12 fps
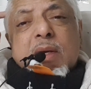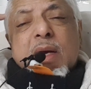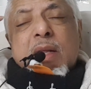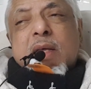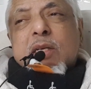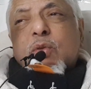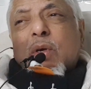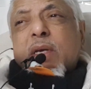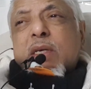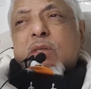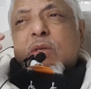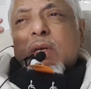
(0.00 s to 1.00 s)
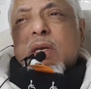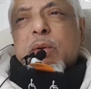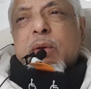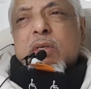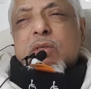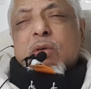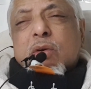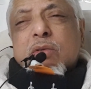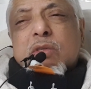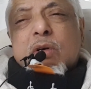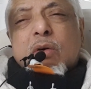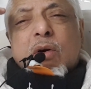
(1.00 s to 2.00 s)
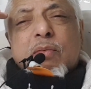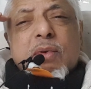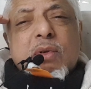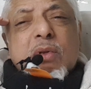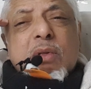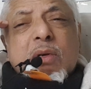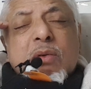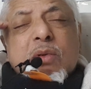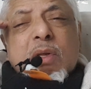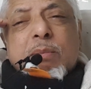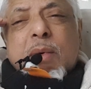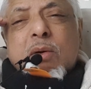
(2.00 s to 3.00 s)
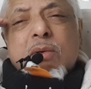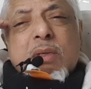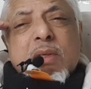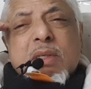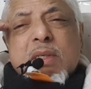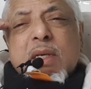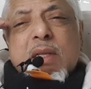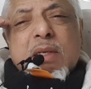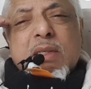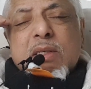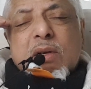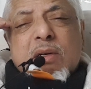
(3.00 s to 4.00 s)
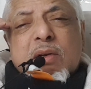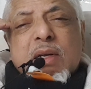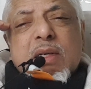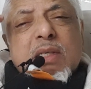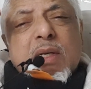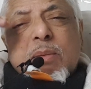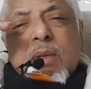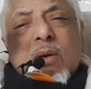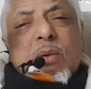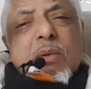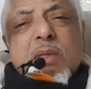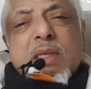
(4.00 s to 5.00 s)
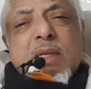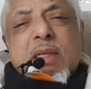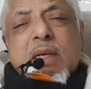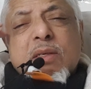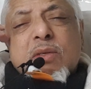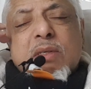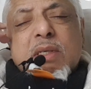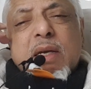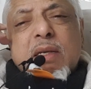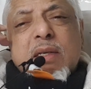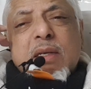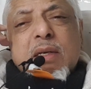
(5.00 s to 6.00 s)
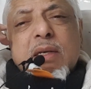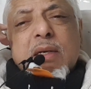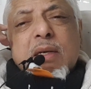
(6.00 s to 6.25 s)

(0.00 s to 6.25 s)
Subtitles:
And that's why he used to go so often to the mountains. He said, this is not right. There's something wrong with this entire society.